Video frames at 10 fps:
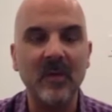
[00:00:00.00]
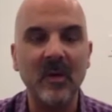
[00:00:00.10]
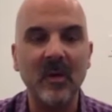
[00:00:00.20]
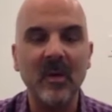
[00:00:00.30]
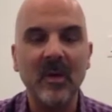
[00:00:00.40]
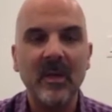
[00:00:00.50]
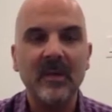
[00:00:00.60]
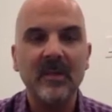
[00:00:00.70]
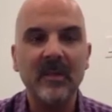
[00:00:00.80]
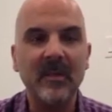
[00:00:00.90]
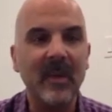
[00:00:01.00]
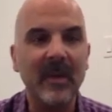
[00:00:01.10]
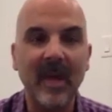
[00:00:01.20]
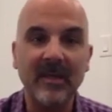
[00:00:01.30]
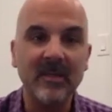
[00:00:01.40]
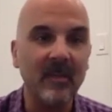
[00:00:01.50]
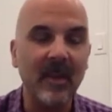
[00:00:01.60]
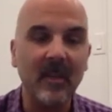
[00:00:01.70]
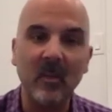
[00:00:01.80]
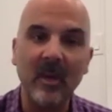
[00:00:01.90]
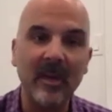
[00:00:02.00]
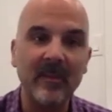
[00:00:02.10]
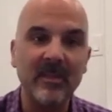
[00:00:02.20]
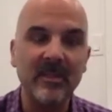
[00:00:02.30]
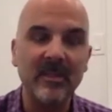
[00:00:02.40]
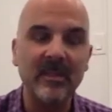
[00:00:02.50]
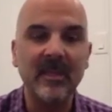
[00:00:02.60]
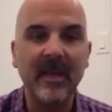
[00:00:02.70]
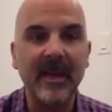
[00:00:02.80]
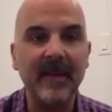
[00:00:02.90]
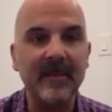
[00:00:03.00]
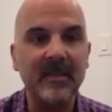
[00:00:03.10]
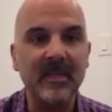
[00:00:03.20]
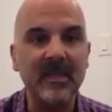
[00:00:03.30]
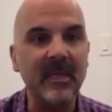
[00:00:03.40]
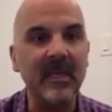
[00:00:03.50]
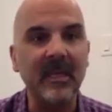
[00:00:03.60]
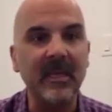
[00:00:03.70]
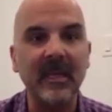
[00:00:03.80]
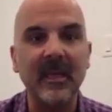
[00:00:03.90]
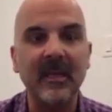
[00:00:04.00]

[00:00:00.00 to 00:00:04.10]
So to the periosteum on the ribs, um, to the